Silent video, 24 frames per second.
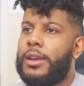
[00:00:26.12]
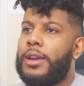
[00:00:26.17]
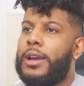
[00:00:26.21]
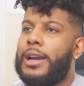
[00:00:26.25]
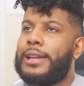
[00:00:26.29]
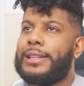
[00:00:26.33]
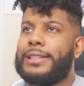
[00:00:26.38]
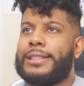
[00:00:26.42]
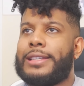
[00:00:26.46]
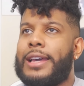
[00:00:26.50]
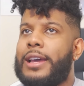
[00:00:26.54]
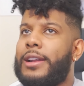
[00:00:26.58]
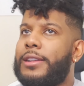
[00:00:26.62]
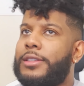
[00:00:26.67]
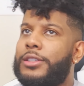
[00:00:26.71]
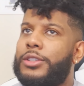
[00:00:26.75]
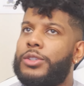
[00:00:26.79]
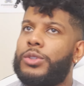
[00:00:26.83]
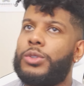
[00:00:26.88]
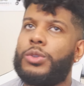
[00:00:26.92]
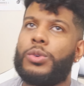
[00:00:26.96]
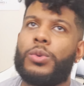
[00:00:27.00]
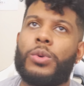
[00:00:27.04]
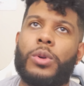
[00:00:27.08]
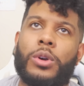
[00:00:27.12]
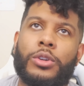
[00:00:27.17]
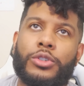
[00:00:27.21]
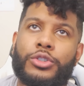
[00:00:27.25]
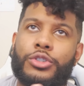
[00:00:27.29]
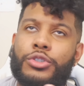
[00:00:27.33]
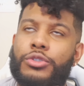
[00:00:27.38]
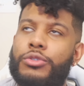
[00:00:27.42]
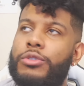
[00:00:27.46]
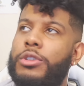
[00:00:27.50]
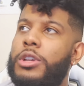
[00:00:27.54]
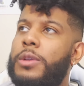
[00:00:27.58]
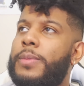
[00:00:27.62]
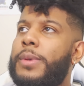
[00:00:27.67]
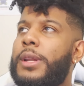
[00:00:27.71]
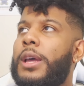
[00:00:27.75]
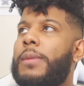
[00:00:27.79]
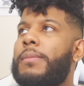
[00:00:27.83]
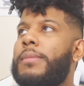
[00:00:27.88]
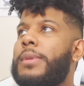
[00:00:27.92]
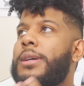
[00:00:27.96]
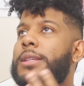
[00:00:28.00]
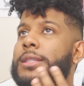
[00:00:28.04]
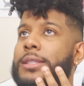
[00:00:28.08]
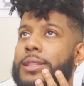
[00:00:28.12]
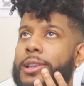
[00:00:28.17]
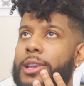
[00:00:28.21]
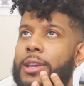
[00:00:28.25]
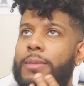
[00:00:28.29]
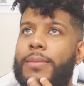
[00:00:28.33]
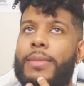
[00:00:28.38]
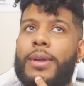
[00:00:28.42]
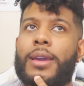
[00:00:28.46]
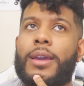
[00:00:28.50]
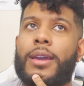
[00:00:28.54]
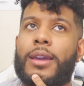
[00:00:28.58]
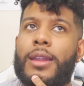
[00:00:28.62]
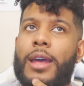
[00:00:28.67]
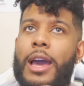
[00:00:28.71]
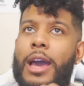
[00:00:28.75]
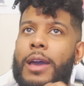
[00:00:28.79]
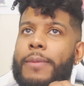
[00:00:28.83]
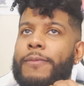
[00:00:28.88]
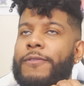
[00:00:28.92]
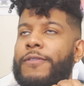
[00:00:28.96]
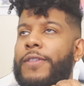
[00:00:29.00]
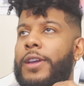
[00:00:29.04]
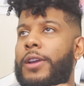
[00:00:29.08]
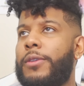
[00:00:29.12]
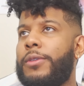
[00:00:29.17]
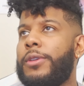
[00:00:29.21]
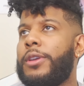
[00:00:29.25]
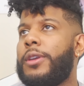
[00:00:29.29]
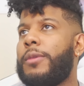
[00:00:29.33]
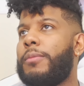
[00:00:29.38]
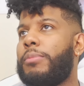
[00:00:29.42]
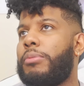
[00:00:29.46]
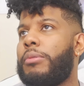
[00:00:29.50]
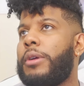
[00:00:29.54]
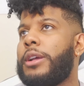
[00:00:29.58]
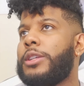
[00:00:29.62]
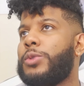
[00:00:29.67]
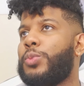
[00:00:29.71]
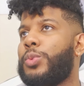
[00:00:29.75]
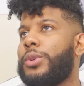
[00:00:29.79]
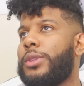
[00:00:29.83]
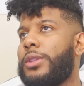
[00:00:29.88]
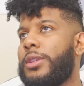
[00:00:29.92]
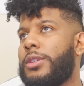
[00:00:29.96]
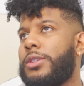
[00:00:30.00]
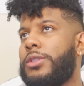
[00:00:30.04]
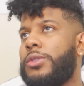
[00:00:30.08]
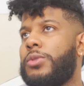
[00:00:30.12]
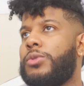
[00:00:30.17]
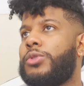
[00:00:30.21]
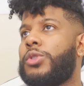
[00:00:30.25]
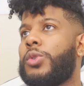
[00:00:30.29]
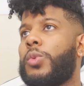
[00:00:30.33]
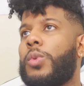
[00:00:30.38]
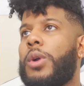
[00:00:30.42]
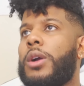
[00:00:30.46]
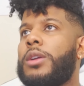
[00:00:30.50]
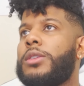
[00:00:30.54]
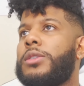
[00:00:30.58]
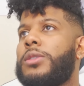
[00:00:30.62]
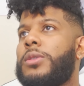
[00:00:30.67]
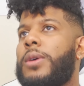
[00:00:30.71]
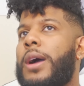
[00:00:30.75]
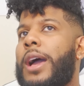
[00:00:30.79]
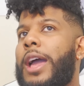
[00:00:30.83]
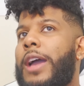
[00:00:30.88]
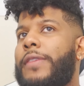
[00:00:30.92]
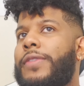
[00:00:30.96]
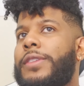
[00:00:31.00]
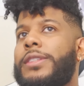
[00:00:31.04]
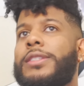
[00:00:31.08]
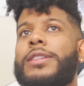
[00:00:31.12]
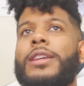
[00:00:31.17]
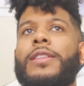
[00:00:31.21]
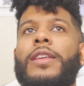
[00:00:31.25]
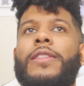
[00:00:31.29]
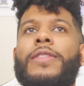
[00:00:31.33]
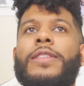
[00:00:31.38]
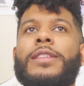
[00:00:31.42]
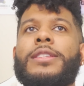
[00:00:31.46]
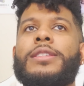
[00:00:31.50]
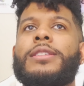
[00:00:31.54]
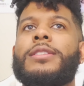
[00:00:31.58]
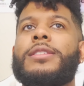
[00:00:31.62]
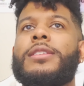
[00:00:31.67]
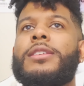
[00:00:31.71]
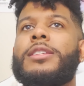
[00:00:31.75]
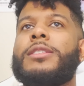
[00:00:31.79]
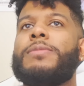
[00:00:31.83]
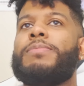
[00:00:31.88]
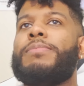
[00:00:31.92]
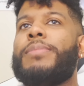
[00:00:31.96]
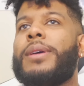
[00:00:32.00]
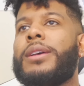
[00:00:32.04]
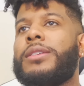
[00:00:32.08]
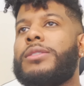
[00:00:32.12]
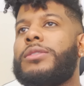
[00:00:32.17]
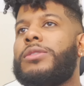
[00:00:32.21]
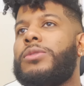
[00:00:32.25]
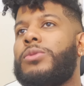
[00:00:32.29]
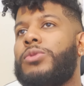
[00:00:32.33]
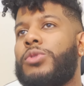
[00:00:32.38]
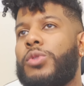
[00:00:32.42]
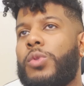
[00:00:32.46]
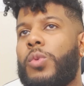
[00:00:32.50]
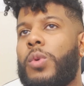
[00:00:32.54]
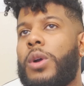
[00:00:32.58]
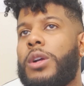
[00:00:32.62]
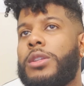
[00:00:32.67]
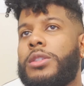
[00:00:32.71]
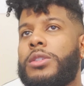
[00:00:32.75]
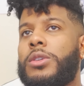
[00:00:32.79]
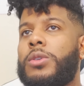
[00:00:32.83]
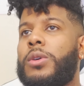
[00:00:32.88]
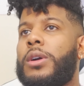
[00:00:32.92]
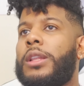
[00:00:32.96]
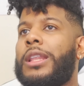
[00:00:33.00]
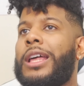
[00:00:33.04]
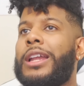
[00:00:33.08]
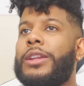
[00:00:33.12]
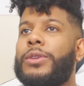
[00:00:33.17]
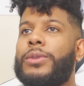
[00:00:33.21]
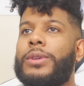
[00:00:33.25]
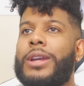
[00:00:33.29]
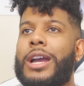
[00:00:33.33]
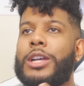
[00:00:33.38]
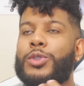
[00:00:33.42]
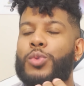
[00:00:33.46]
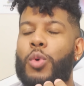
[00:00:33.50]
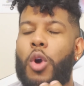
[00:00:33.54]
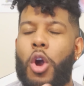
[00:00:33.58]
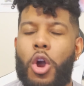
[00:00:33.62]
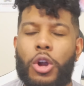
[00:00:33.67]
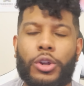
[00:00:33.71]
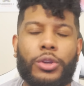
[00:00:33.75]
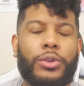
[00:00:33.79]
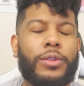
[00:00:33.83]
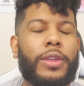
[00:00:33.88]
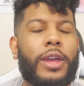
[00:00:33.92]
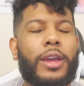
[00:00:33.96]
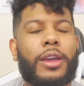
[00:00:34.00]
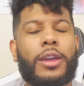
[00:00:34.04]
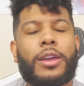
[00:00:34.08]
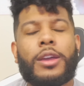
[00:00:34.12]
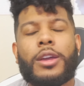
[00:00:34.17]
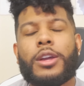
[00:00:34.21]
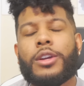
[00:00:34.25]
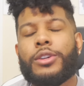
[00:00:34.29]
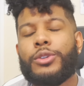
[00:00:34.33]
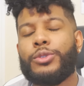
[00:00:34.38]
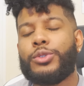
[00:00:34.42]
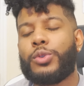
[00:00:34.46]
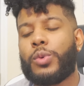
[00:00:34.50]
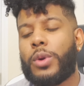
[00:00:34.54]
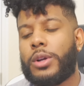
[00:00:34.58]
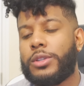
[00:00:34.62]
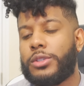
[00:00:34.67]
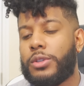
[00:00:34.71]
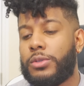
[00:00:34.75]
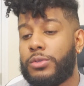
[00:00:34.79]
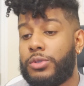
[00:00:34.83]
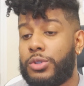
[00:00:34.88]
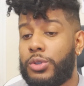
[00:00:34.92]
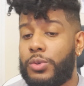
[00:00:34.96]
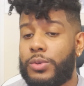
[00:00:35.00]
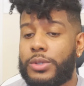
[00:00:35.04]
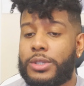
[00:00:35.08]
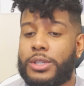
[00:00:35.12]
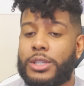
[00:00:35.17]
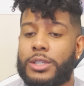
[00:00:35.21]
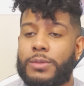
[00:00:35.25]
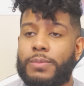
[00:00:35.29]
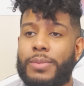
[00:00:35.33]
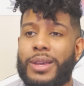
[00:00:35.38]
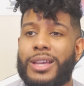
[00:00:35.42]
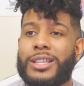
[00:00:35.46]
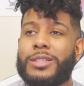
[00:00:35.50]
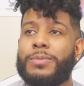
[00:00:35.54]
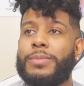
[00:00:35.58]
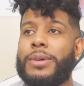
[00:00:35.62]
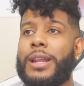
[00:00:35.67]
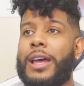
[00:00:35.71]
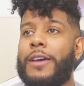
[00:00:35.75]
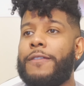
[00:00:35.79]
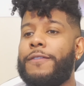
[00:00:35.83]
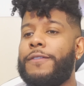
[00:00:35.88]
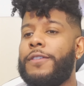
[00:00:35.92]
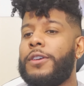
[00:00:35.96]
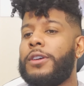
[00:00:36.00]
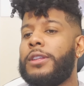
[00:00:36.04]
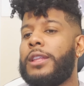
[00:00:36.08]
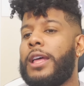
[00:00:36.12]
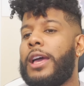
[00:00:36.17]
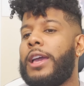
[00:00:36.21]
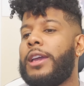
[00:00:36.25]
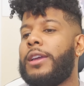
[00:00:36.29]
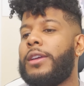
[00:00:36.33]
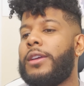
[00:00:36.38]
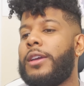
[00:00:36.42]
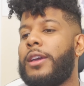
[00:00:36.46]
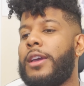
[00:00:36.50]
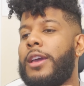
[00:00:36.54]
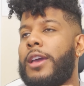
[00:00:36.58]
I decided to do it on stream, and I must say, man, I'm very impressed with this New Toronto. I have to say that this is his best New Toronto. A lot of you guys will argue that New Toronto 2 is his best, but I feel like